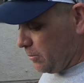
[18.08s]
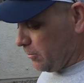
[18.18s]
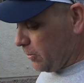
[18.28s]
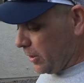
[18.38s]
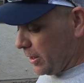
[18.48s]

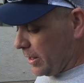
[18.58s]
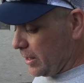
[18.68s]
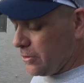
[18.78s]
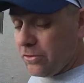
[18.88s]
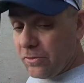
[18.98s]
before I got
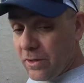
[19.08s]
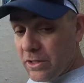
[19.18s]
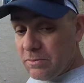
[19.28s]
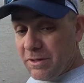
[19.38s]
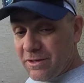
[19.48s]
out to the
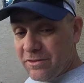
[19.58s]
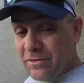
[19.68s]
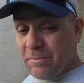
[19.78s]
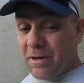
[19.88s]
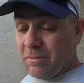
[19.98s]
range, because it's
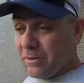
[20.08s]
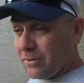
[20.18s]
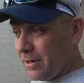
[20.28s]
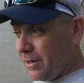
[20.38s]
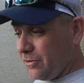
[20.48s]
a public
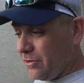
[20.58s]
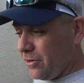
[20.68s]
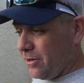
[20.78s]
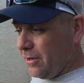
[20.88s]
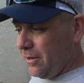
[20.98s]
range,
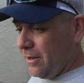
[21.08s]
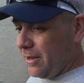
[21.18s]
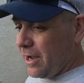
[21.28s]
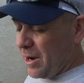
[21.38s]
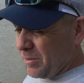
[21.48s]

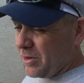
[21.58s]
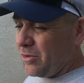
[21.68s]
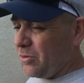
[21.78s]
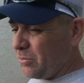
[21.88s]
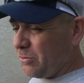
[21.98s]
I'm going to
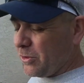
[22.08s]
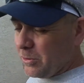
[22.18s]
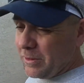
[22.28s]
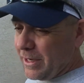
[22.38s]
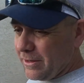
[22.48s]
do some
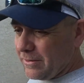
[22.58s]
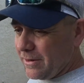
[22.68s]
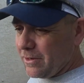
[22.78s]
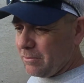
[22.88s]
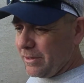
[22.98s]
filming out
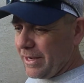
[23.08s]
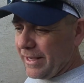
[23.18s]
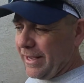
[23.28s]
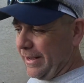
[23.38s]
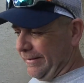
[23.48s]
there, but I
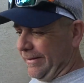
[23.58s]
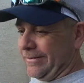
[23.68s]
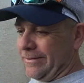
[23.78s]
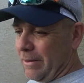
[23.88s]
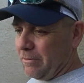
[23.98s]
can't like
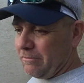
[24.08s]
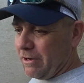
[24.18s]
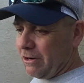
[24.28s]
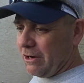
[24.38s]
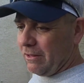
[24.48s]
stop the
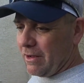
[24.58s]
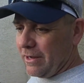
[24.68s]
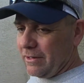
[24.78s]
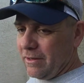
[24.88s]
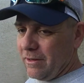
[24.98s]
firing
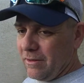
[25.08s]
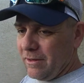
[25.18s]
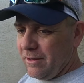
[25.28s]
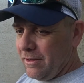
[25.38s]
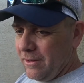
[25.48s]
line to
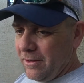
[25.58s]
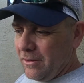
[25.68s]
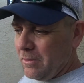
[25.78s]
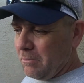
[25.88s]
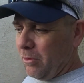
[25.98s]

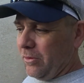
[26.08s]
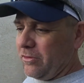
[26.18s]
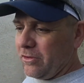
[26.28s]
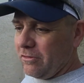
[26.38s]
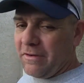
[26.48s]
point
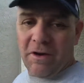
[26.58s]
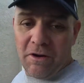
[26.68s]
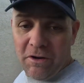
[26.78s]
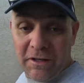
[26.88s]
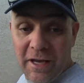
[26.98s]
stuff out
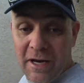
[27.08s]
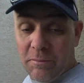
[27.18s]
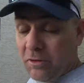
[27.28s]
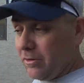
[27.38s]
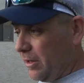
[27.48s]
on
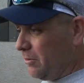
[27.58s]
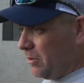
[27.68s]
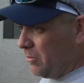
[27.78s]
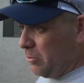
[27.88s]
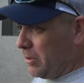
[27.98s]
camera.
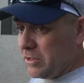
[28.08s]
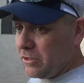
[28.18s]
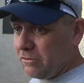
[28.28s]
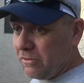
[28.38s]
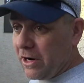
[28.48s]
Everybody's
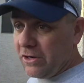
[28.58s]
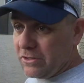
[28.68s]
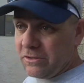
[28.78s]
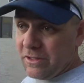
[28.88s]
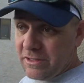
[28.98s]
going to fire
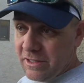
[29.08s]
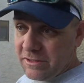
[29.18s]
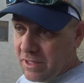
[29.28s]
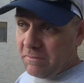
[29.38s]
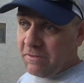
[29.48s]
until they say
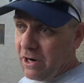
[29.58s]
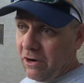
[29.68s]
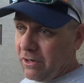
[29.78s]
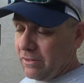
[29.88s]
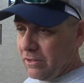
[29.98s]
stop
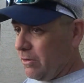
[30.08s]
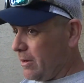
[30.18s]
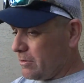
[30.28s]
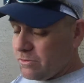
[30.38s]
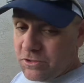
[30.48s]
firing and then go
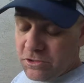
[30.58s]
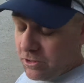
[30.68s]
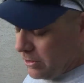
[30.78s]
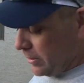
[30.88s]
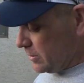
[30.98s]
out and switch your
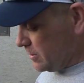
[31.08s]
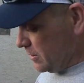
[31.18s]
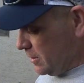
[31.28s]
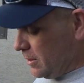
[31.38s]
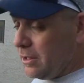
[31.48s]
targets.
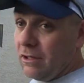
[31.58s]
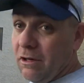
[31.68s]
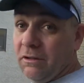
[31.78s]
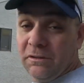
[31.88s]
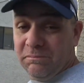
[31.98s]
Y'all